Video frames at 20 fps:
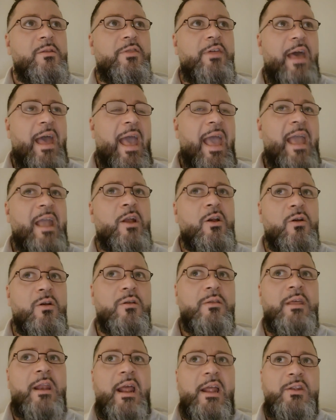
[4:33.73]
the
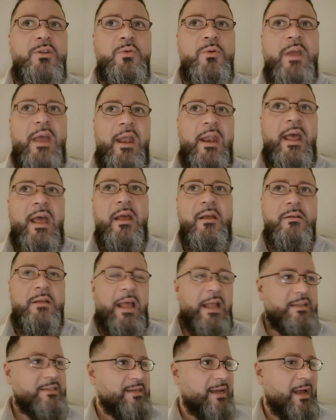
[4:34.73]
anger that I do get
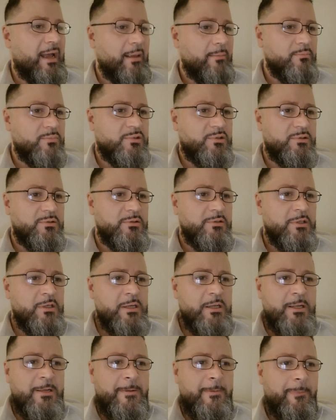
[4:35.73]
at times,
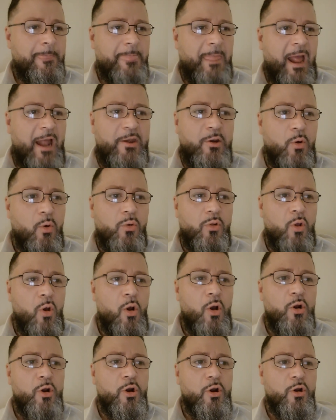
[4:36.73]
I no
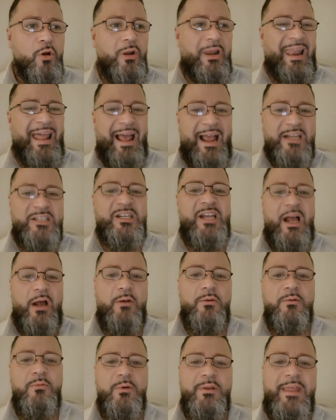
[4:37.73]
longer lash
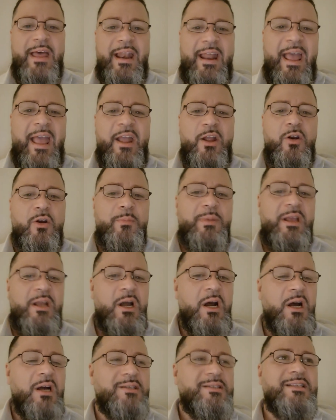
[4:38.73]
out with that anger
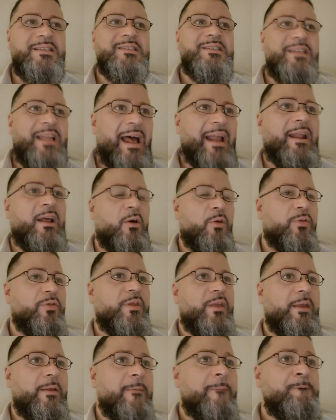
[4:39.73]
because it's not
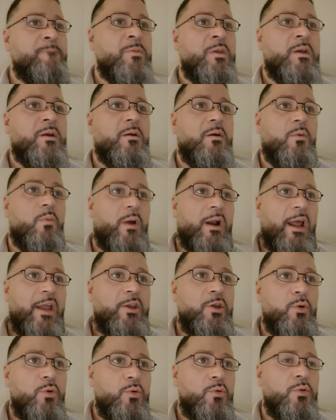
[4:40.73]
healthy. What I
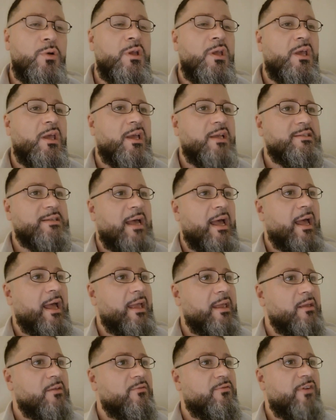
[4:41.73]
do is
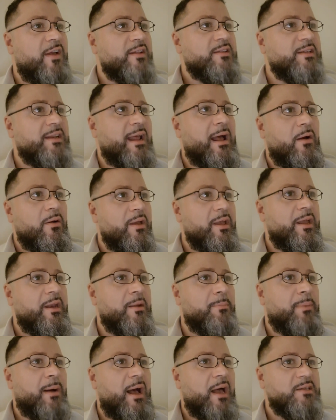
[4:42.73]
I vent it out
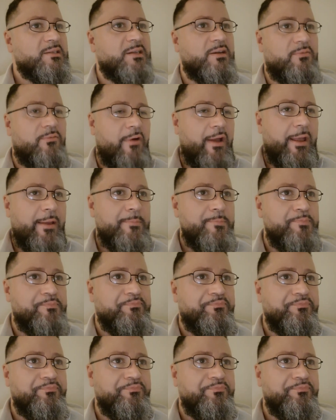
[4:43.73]
in a positive way.